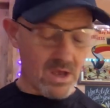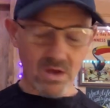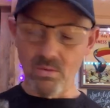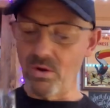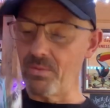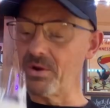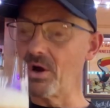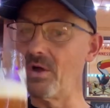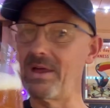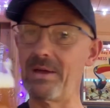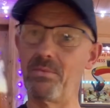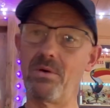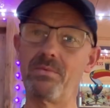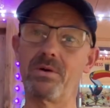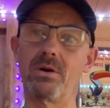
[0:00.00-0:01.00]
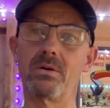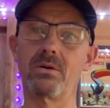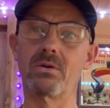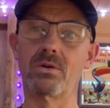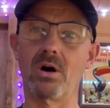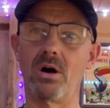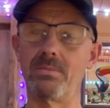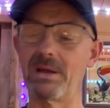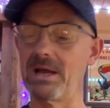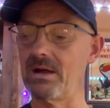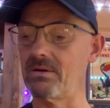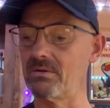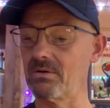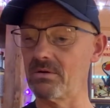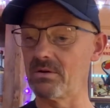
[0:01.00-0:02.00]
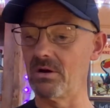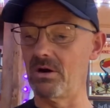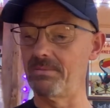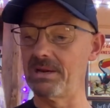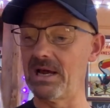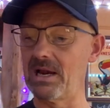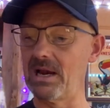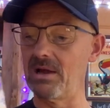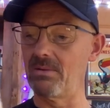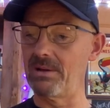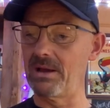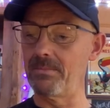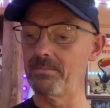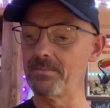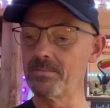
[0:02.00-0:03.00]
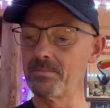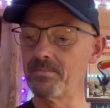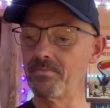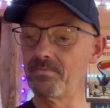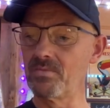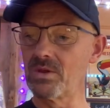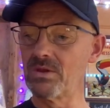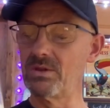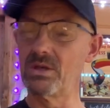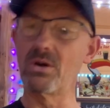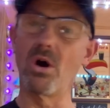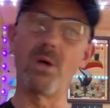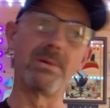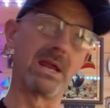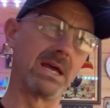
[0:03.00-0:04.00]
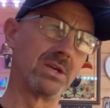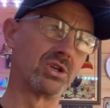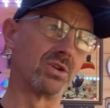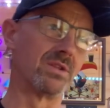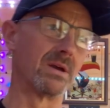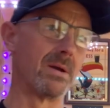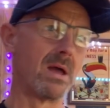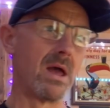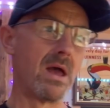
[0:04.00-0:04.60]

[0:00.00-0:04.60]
What we got then? What we got? I've got to calm down. I've got to calm down a little bit. The carbonation,